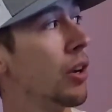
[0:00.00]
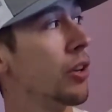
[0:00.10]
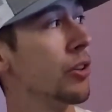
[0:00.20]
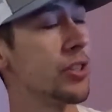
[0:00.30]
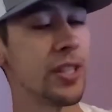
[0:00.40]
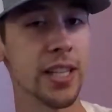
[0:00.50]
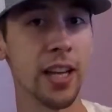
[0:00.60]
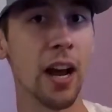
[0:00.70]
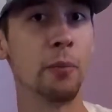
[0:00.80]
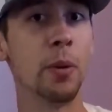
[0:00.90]
you'll see
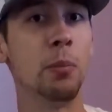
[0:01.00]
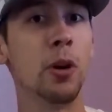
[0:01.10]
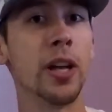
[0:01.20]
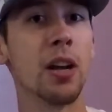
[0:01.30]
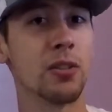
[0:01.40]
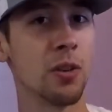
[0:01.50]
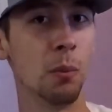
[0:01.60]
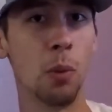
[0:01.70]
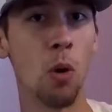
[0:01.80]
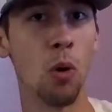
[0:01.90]
I've been putting out
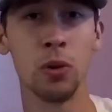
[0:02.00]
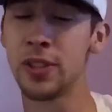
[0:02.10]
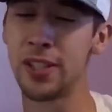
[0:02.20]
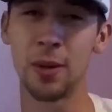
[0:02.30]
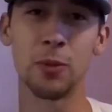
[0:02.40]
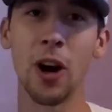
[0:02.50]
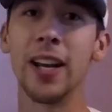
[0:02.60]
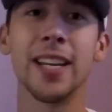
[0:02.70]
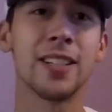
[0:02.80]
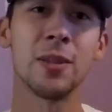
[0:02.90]
some polls because I'm trying
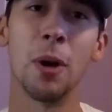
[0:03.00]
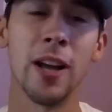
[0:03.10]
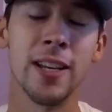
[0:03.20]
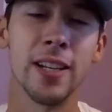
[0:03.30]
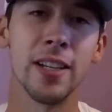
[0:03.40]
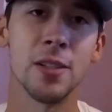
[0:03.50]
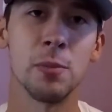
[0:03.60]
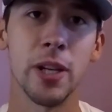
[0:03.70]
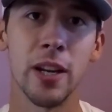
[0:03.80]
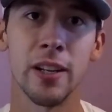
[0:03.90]
to get some ideas,
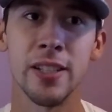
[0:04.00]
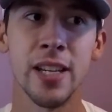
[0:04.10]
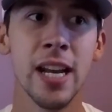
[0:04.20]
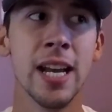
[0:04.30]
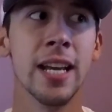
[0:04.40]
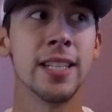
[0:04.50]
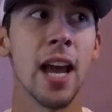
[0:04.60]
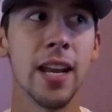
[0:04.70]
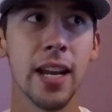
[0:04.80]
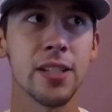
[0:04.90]
because
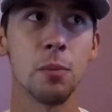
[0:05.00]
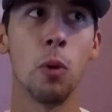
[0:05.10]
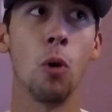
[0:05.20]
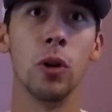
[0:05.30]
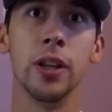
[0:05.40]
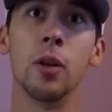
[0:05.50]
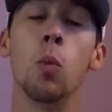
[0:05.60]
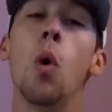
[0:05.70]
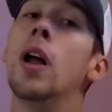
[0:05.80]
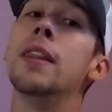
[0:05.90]
10 days in Poland, the
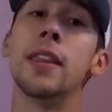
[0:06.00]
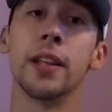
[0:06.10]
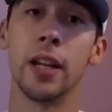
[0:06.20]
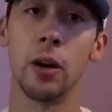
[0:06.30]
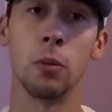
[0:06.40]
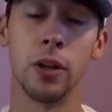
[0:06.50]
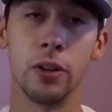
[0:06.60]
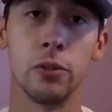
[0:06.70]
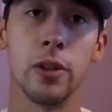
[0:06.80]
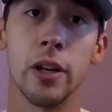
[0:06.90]
one thing that I want to
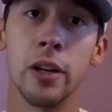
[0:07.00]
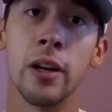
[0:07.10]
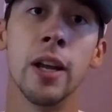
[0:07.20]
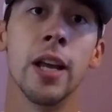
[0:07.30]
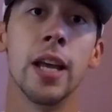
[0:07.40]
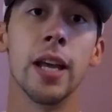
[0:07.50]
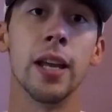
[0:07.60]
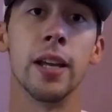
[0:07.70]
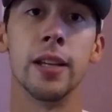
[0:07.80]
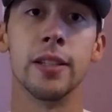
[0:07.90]
do there
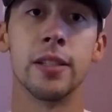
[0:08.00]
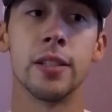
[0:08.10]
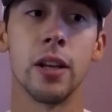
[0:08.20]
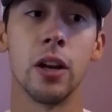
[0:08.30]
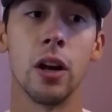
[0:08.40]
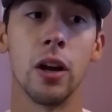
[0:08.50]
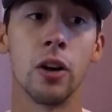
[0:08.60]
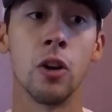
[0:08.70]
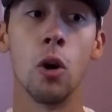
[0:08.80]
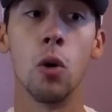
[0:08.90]
is
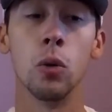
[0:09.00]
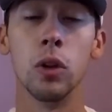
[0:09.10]
go